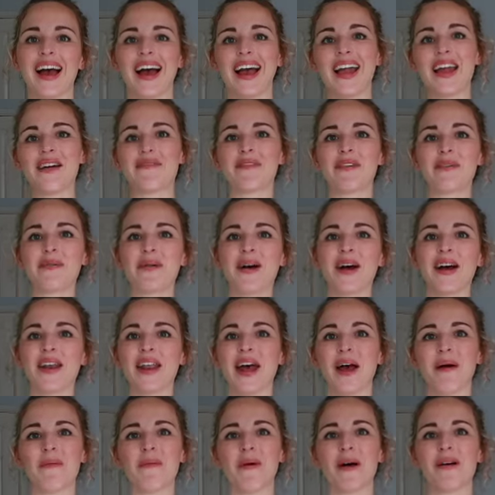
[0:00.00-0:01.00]
Hi everyone
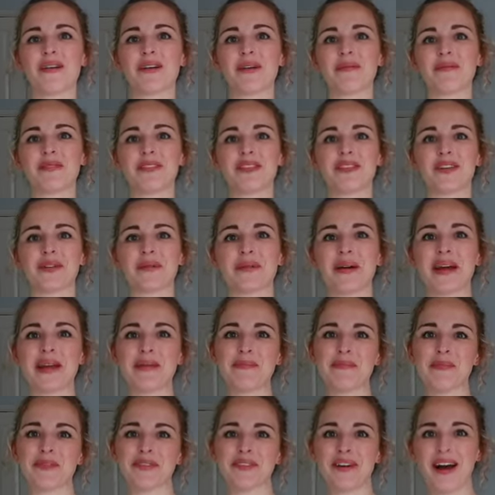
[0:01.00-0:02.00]
and welcome to a
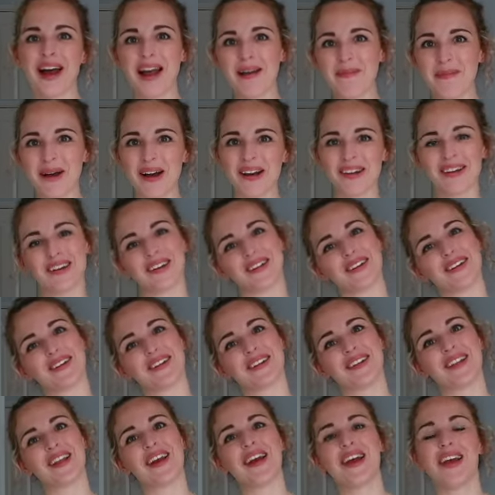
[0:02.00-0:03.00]
Primark
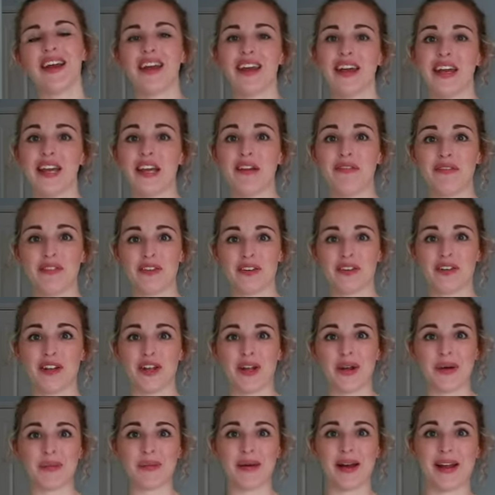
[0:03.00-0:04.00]
haul. If you're
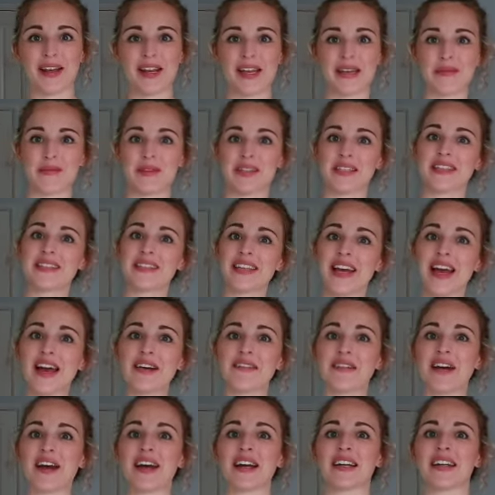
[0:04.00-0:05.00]
new, my name is
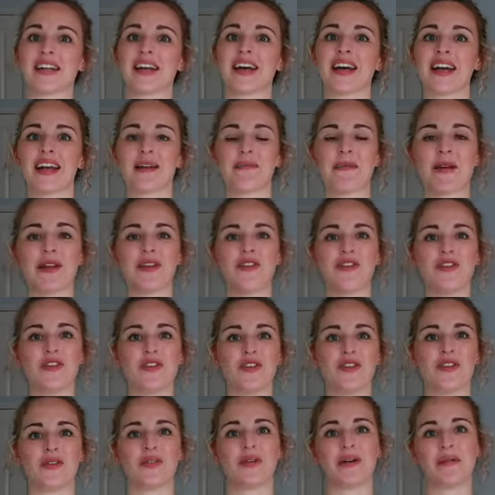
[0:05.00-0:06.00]
Sarah and I am a
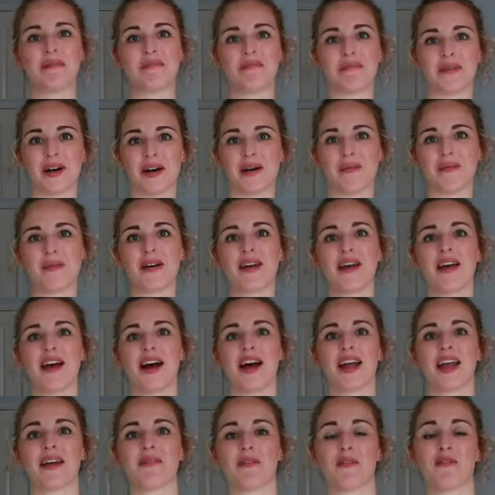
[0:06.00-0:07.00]
new mum.
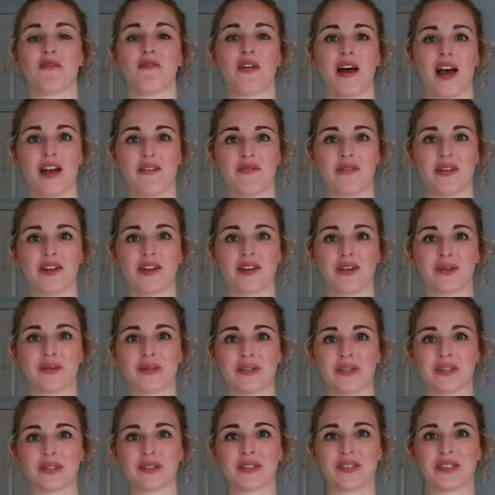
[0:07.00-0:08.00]
I have a
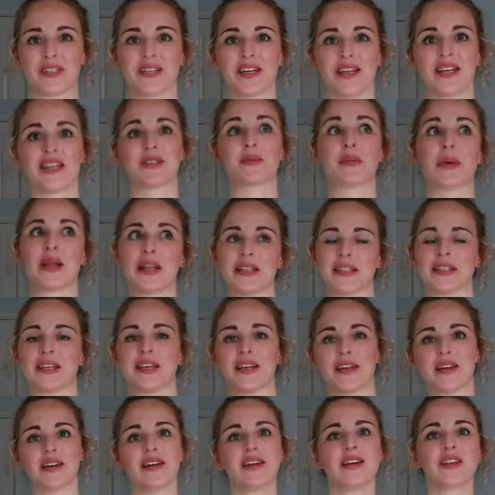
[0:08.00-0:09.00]
5-week-old daughter as well as
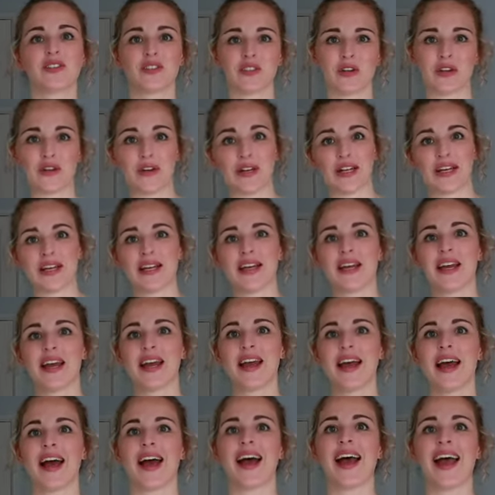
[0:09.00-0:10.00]
a toddler
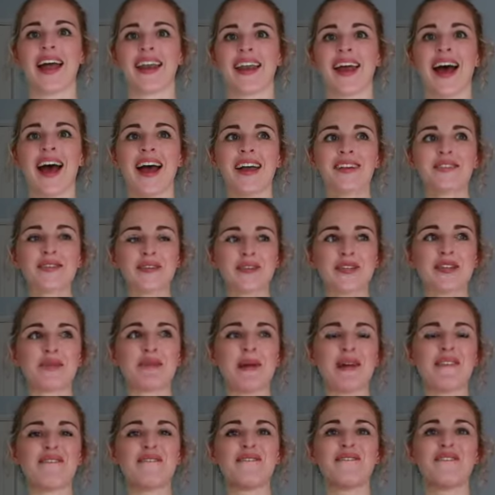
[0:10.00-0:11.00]
and I took
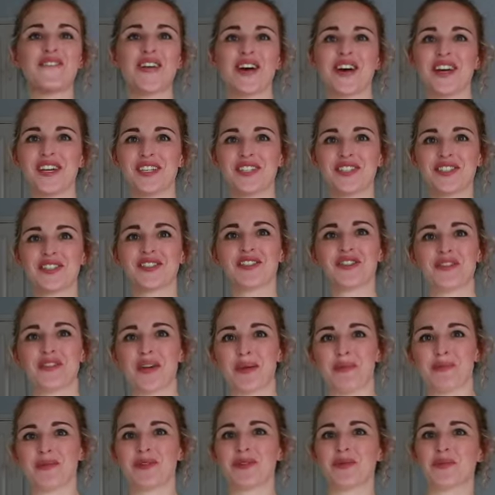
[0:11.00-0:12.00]
my first
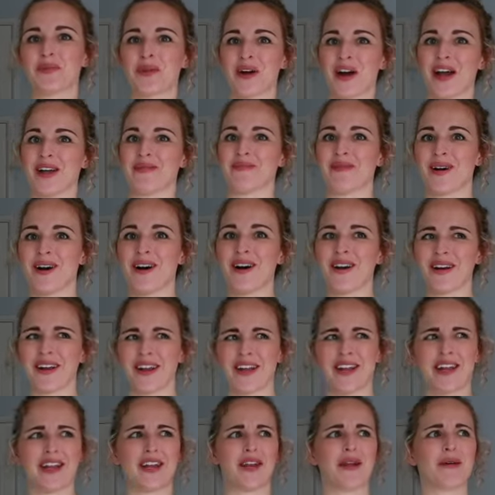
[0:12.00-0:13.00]
trip to
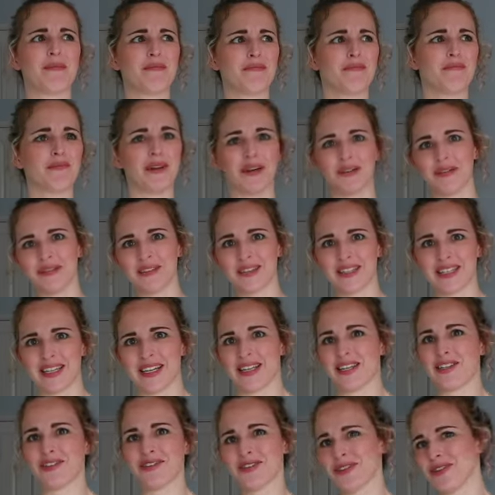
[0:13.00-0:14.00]
Primark in months,
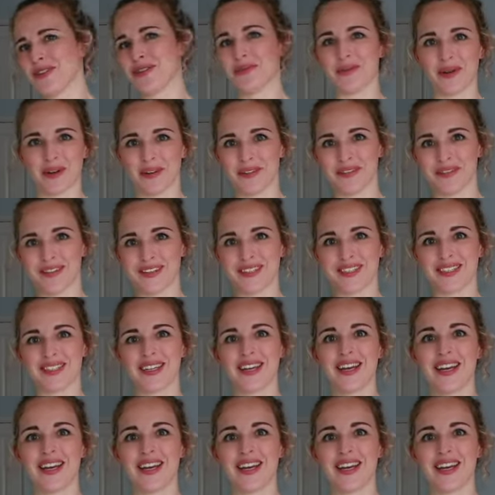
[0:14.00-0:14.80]
like 2 months,